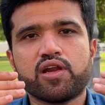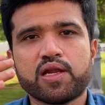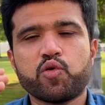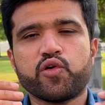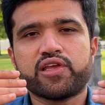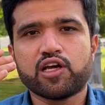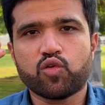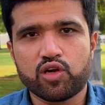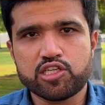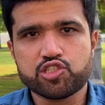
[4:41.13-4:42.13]
removing the
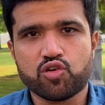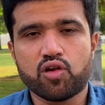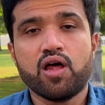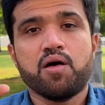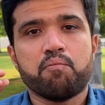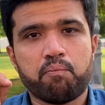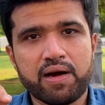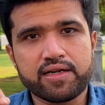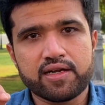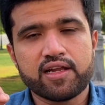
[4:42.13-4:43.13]
cholesterol,
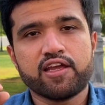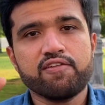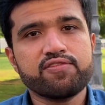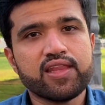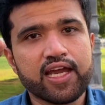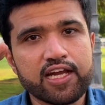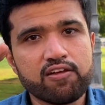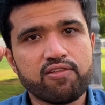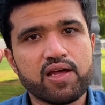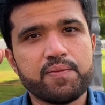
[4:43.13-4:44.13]
but if the
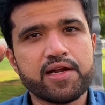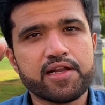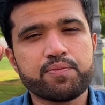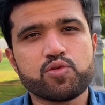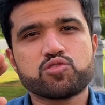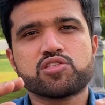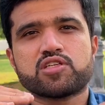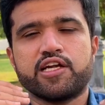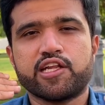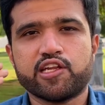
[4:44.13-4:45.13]
inflammatory process
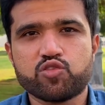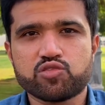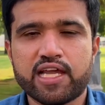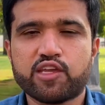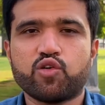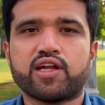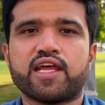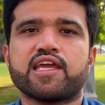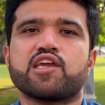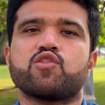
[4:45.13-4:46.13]
continues, like you are
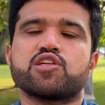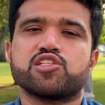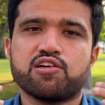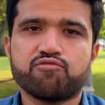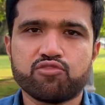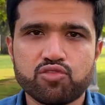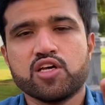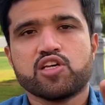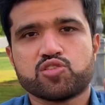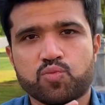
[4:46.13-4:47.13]
taking your junk food,
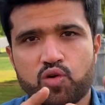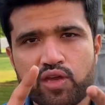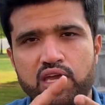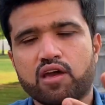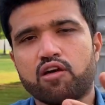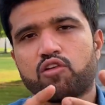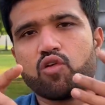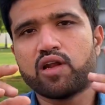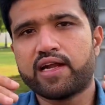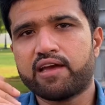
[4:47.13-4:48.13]
smoking,
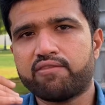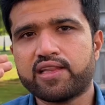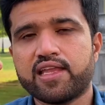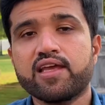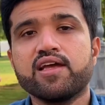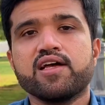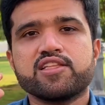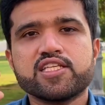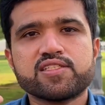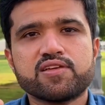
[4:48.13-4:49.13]
alcohol and everything,
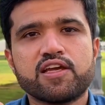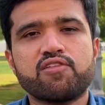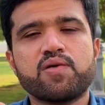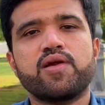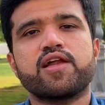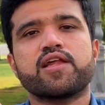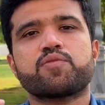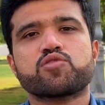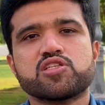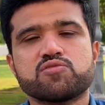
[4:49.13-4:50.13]
this inflammatory
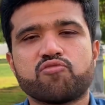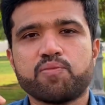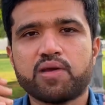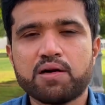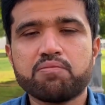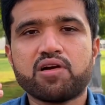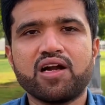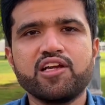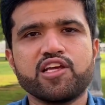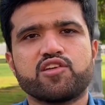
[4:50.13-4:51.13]
process will become
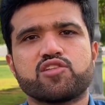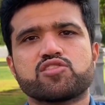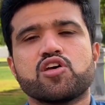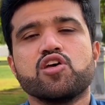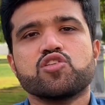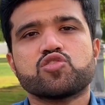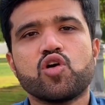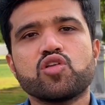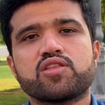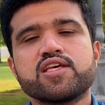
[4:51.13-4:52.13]
continuous.
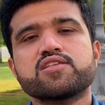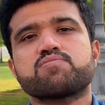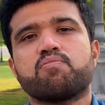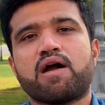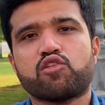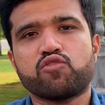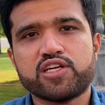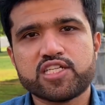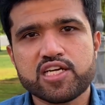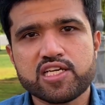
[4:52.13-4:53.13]
So these
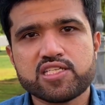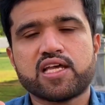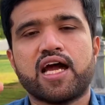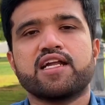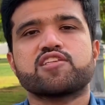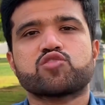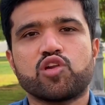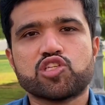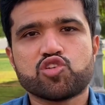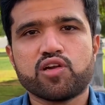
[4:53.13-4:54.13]
macrophages and this
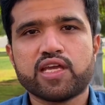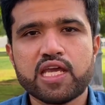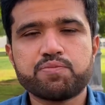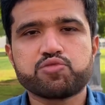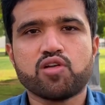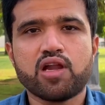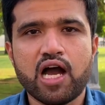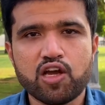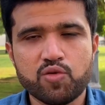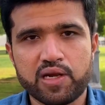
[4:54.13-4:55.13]
cholesterol keeps on
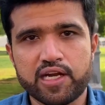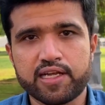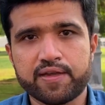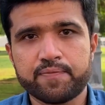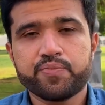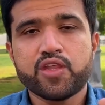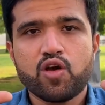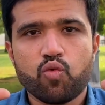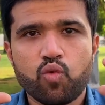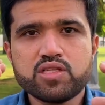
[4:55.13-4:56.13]
accumulating.
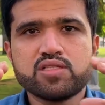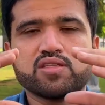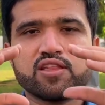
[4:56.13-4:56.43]
Once